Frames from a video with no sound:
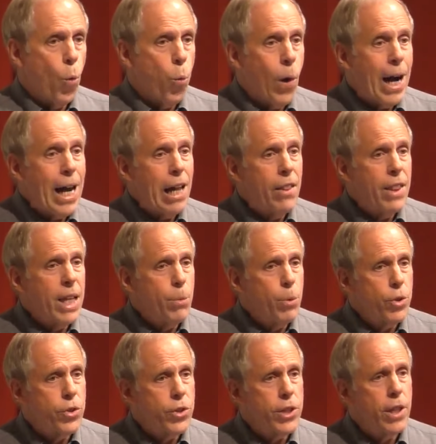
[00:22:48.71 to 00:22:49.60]
while they
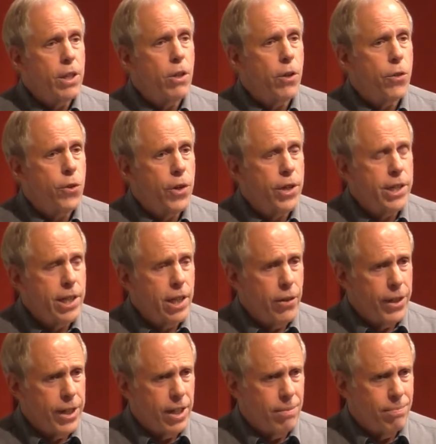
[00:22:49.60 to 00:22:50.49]
were still
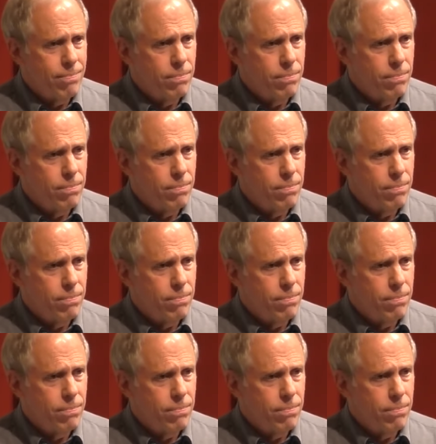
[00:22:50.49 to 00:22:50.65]
authoritarian,